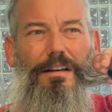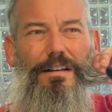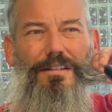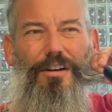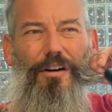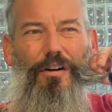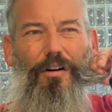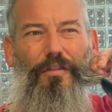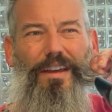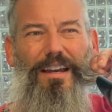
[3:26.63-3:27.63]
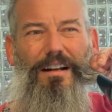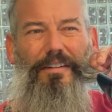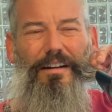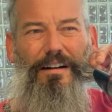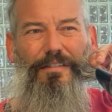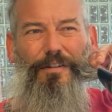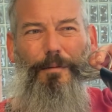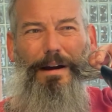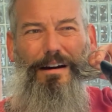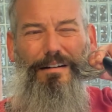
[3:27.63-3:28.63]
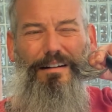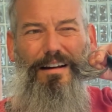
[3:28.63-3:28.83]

So hold the heat on there for about